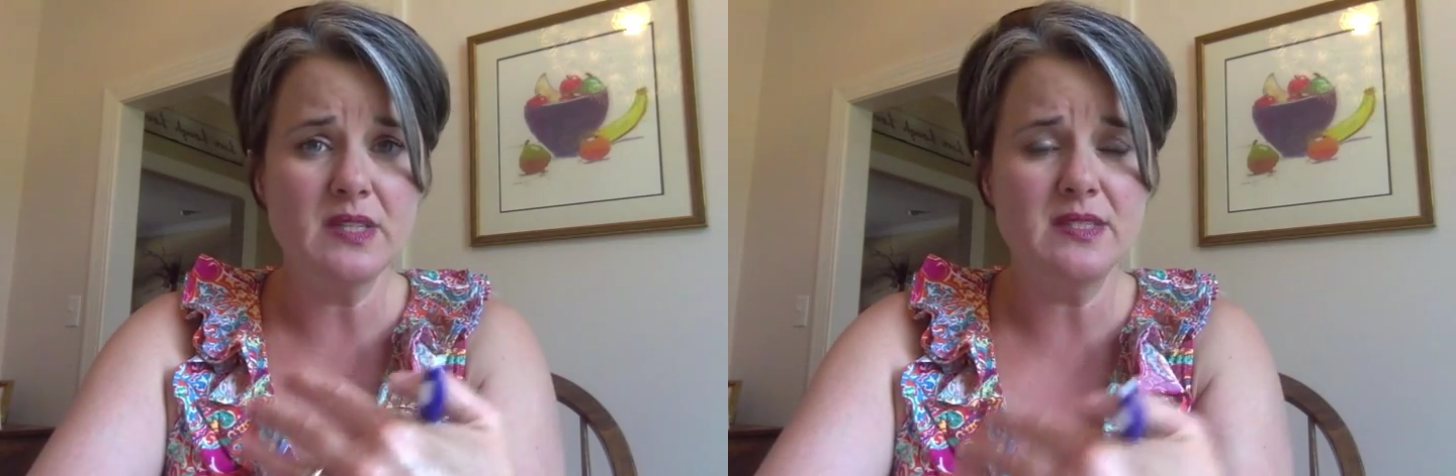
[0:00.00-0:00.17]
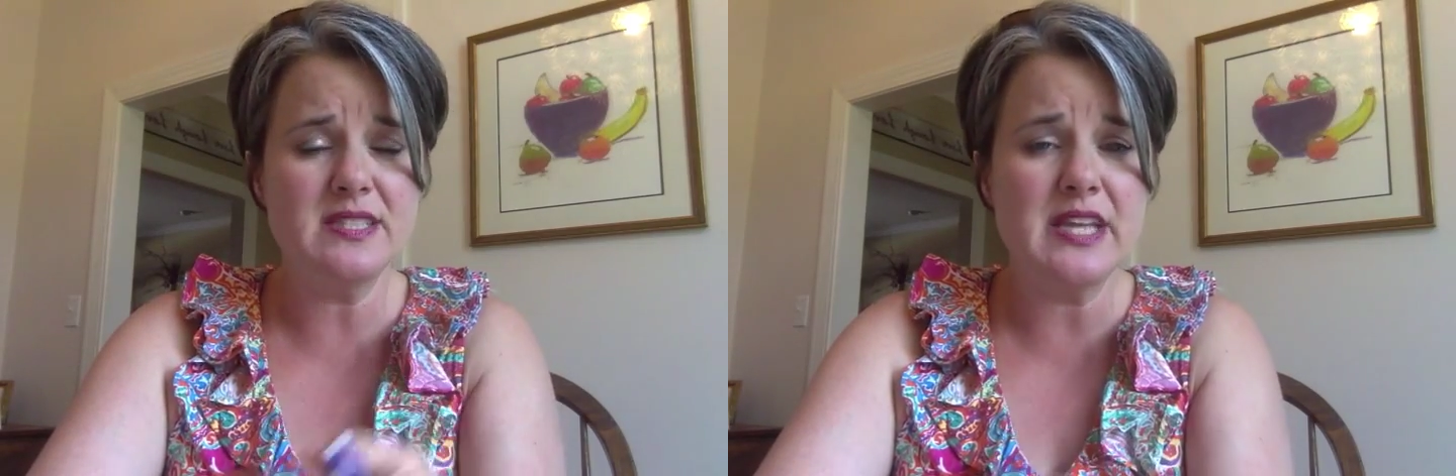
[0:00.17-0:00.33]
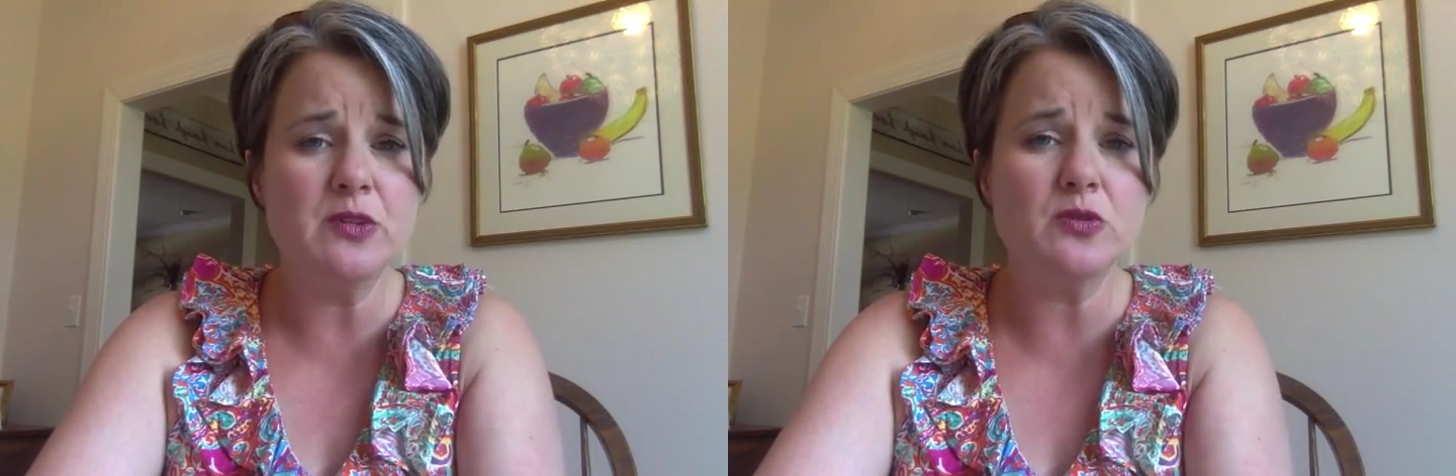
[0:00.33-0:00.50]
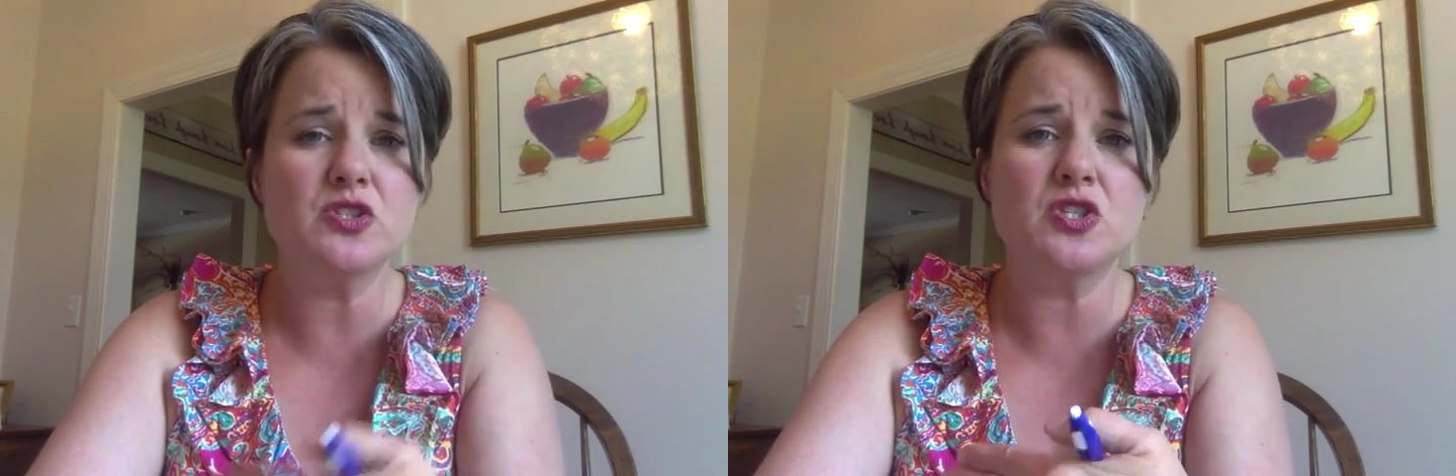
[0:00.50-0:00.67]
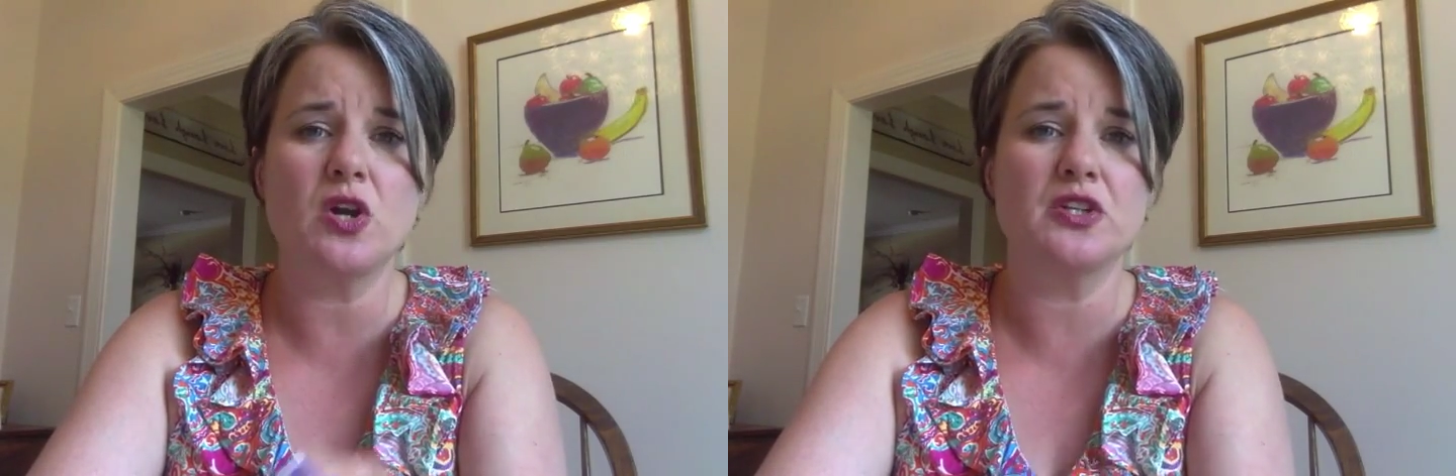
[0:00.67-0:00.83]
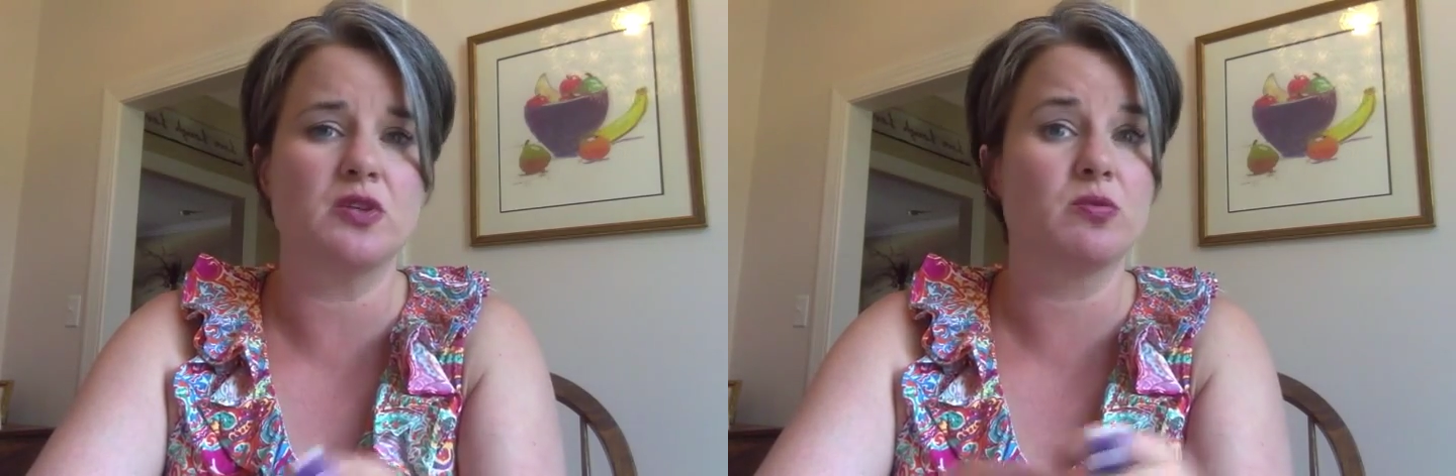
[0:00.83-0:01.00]
Senior
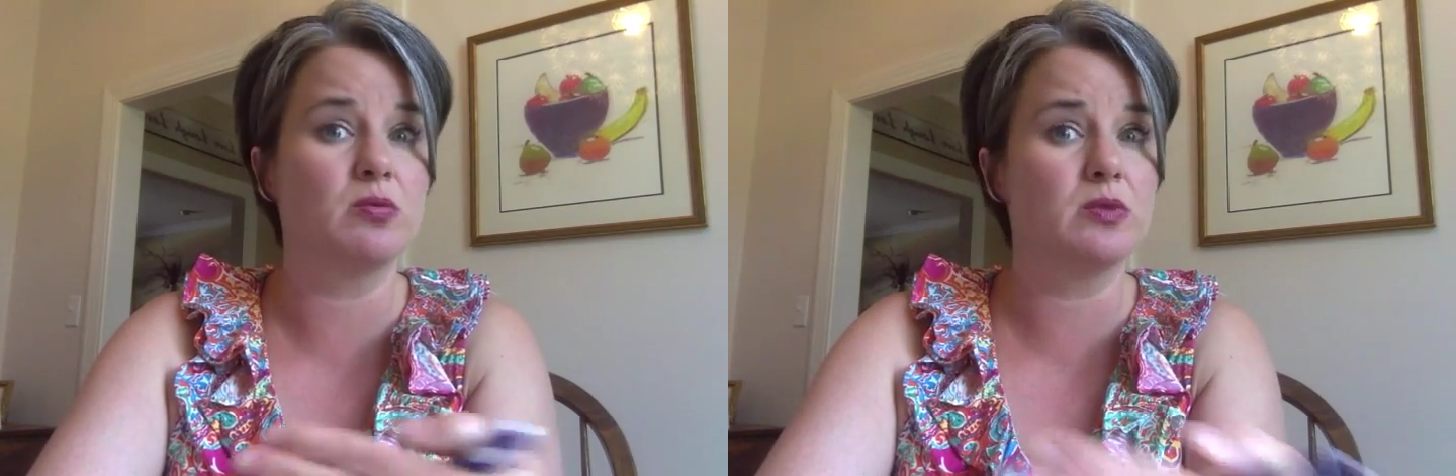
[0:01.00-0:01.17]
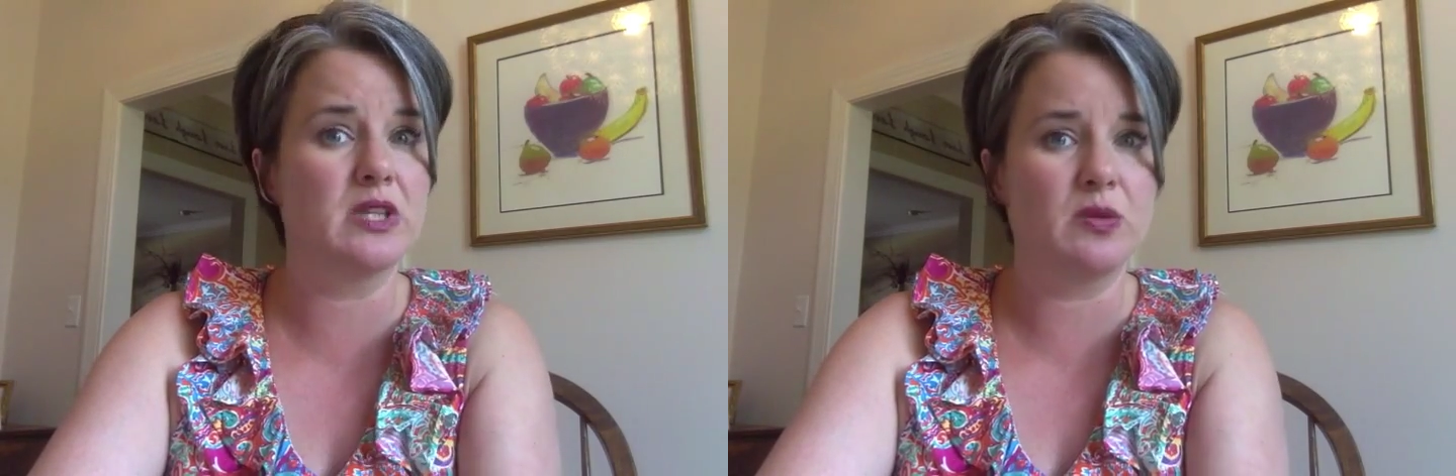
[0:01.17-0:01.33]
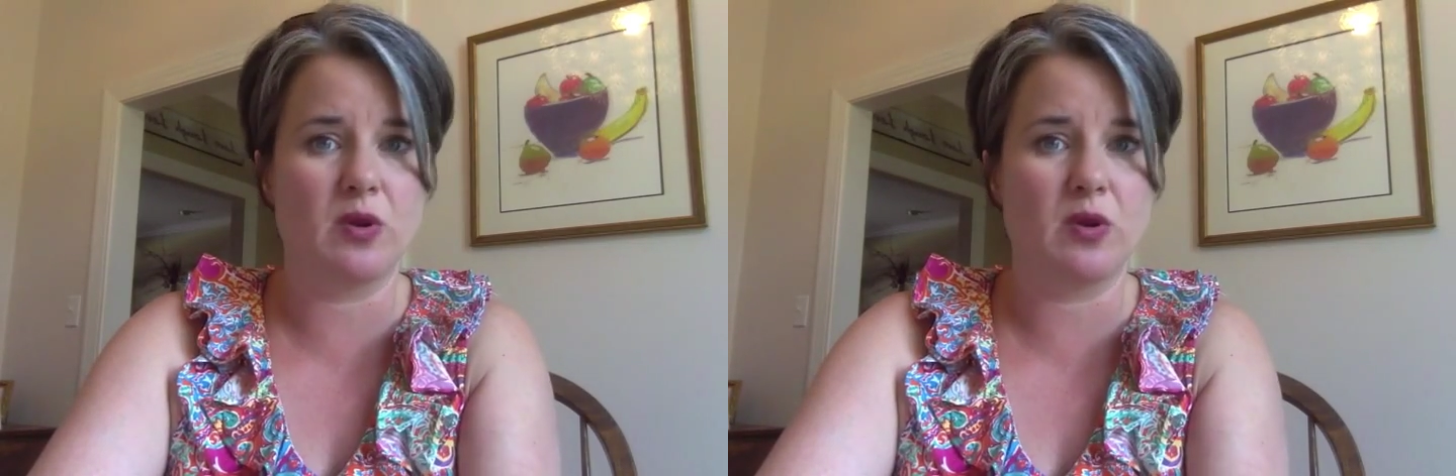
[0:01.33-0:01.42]
Star and you really